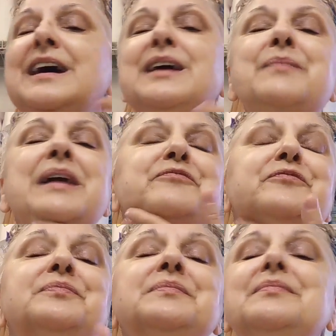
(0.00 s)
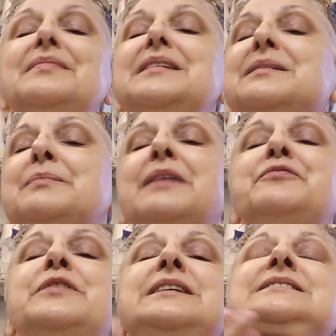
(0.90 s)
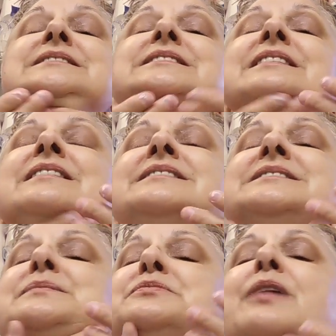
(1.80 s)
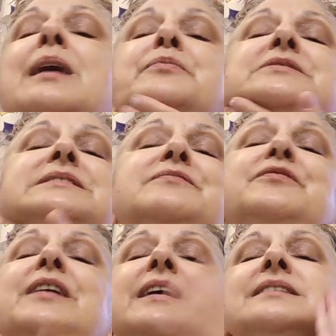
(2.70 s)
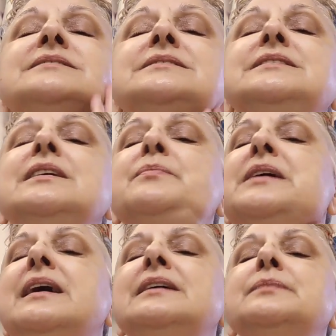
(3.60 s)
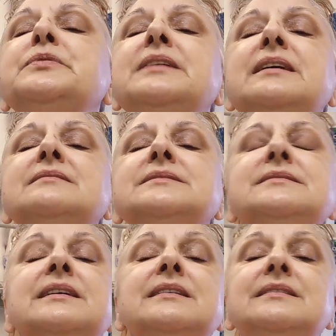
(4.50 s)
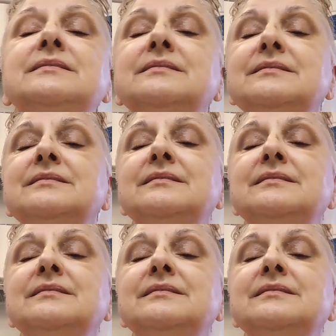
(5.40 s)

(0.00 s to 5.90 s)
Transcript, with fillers: okay, my my friends, uh, subscribers in France, tell me how to pronounce that.